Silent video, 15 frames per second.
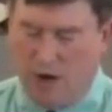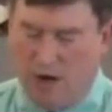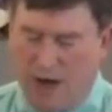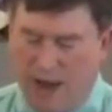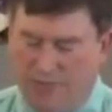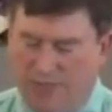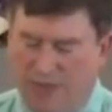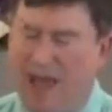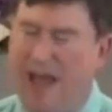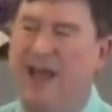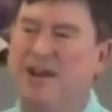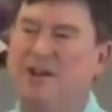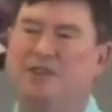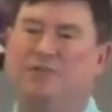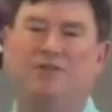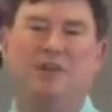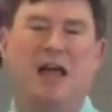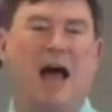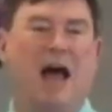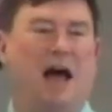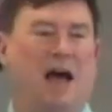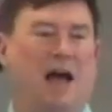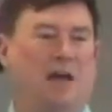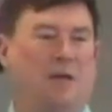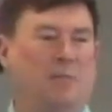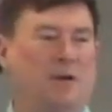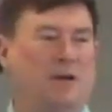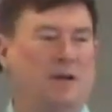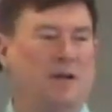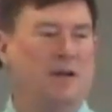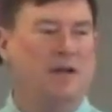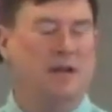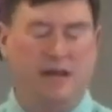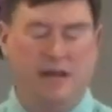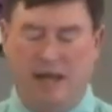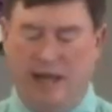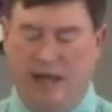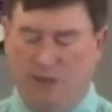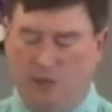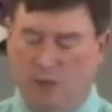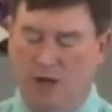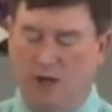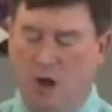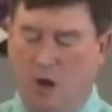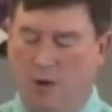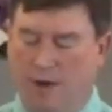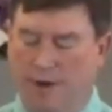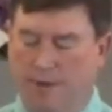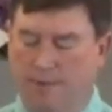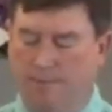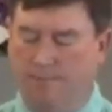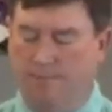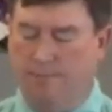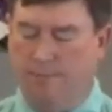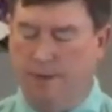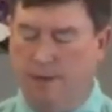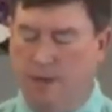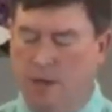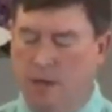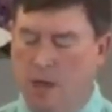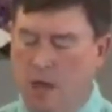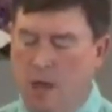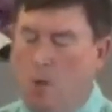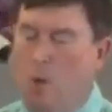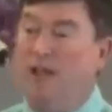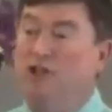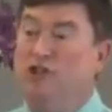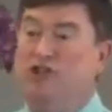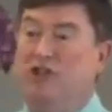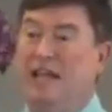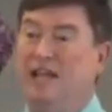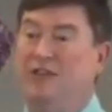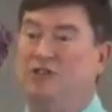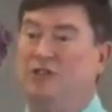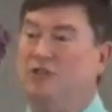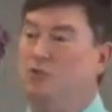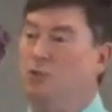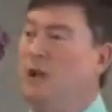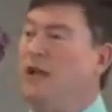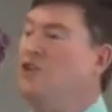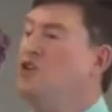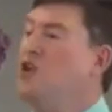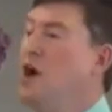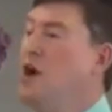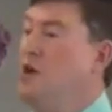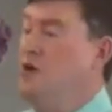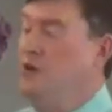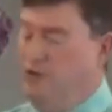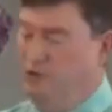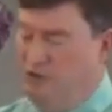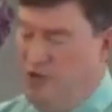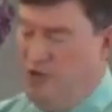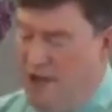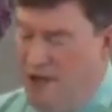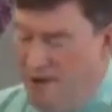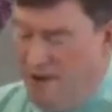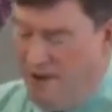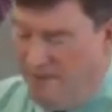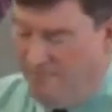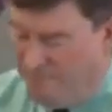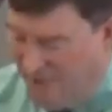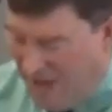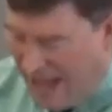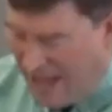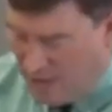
at the end of time as we know it. When Jesus returns, final